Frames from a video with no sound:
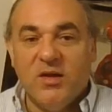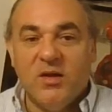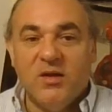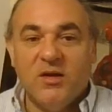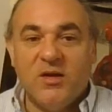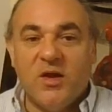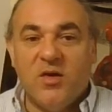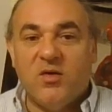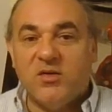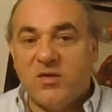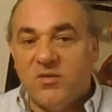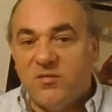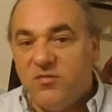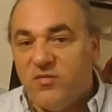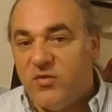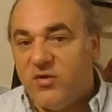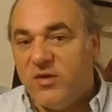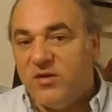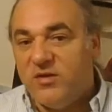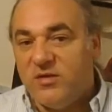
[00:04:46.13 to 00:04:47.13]
Now, as I'm
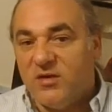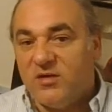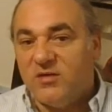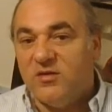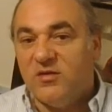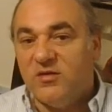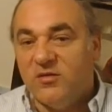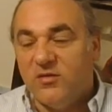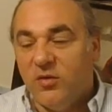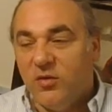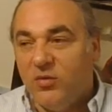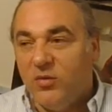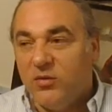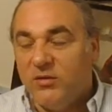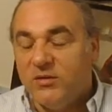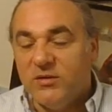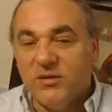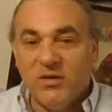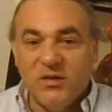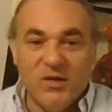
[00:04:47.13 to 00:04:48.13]
46 years
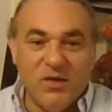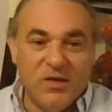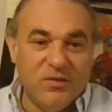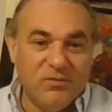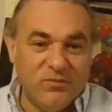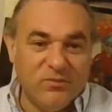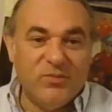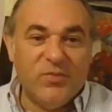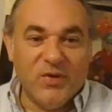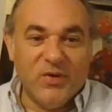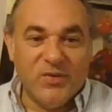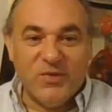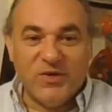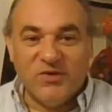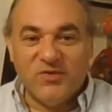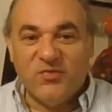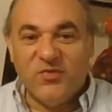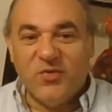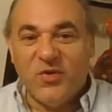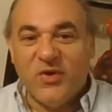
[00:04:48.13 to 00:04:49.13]
old, pretty much
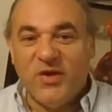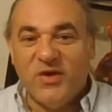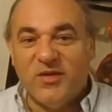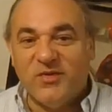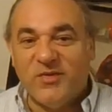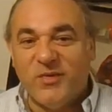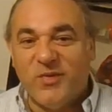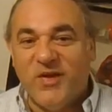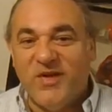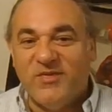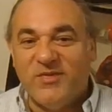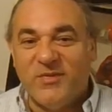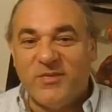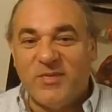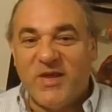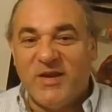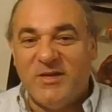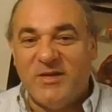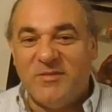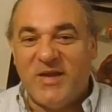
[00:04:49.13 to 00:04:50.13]
four years away from
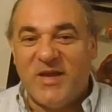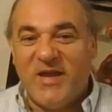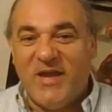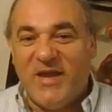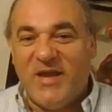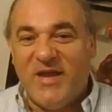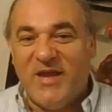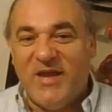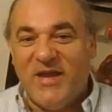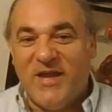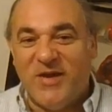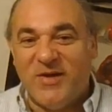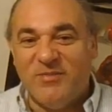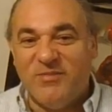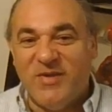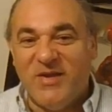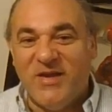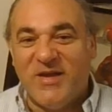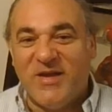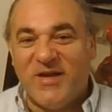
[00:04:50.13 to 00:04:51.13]
getting my
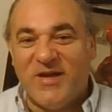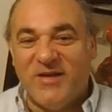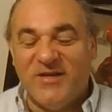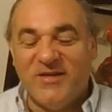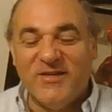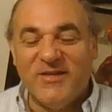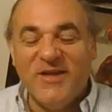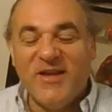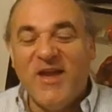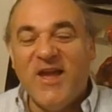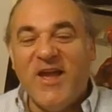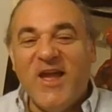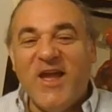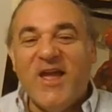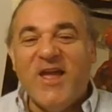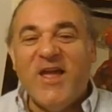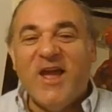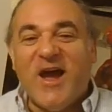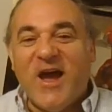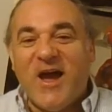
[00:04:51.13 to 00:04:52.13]
AARP card,
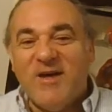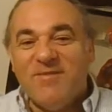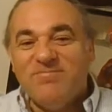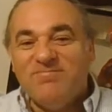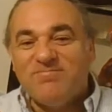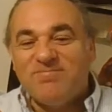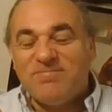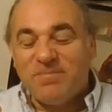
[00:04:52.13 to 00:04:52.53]
uh,